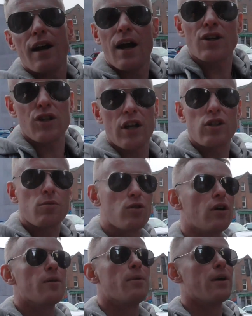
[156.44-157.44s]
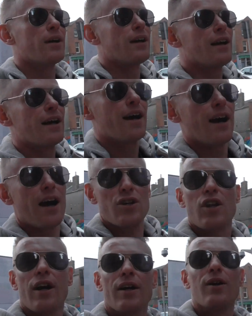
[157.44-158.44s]
Hashtag subscribe.
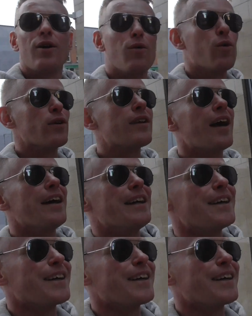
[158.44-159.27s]
Hashtag one take.